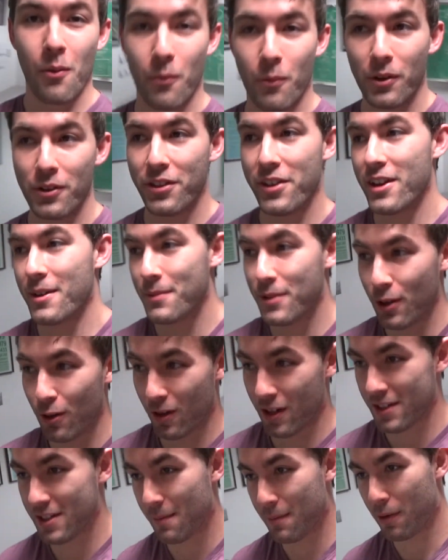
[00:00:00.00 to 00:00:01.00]
One thing I'm
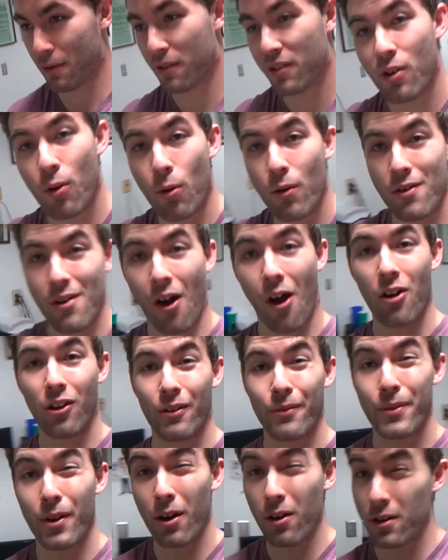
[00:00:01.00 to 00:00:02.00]
doing is I'm going to record
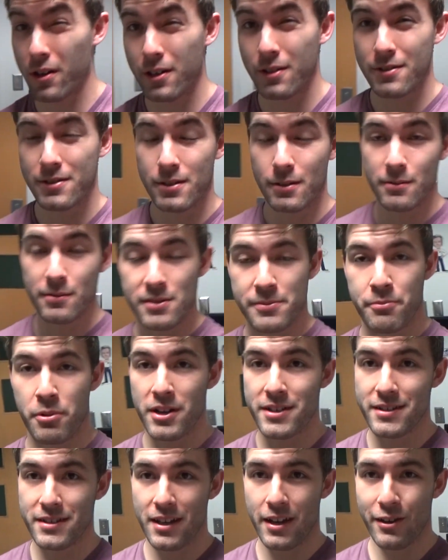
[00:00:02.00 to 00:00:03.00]
all of the RU students'
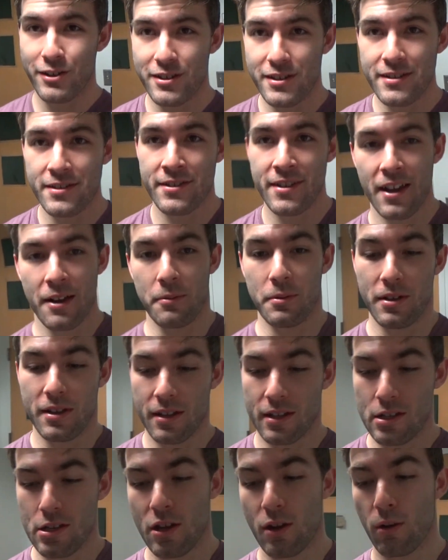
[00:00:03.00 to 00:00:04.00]
presentations. That way
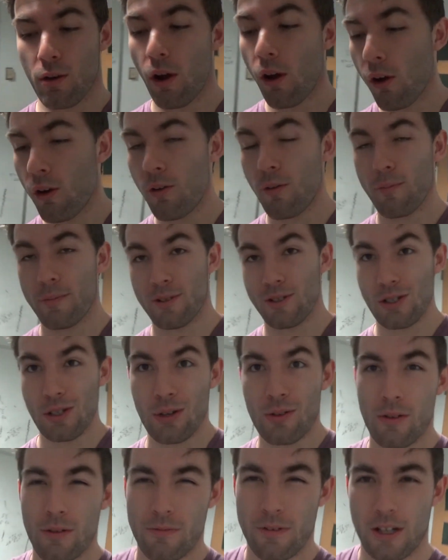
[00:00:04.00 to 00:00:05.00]
they can go home and
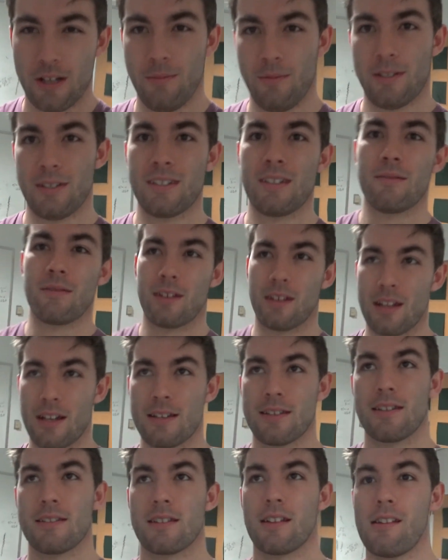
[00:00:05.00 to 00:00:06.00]
show their family, stuff like
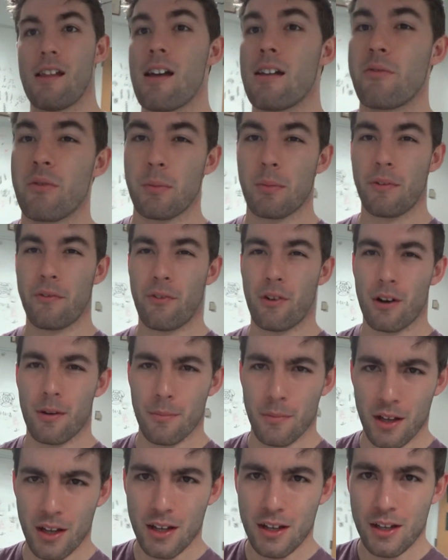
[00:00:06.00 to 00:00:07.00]
that, since a lot of them are
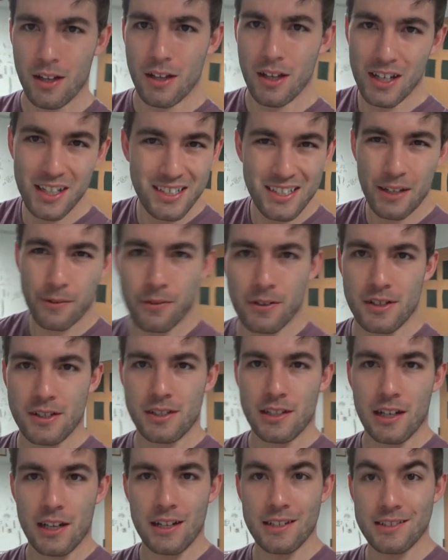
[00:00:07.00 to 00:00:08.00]
from different
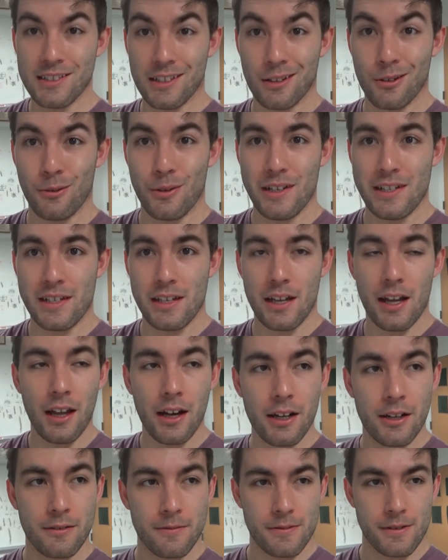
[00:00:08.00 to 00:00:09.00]
states like
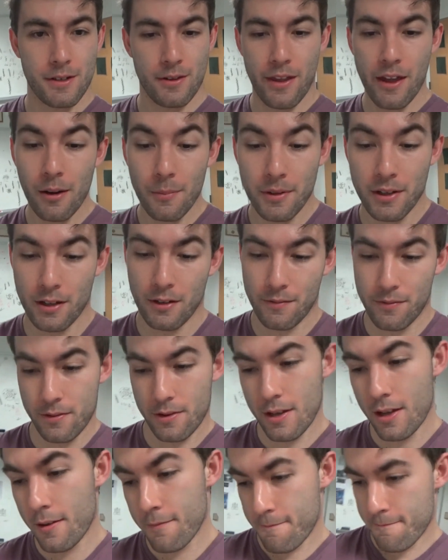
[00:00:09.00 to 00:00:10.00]
Louisiana, so that'll be good for
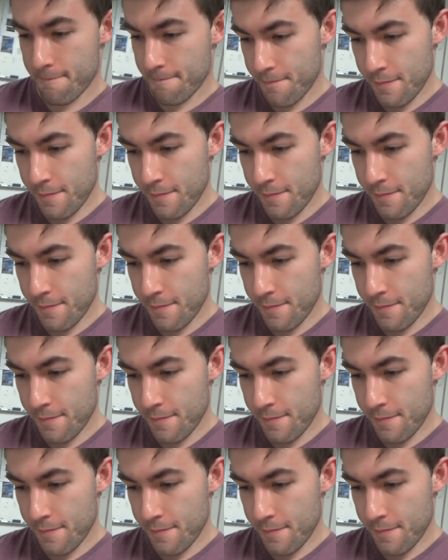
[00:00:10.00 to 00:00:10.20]
them.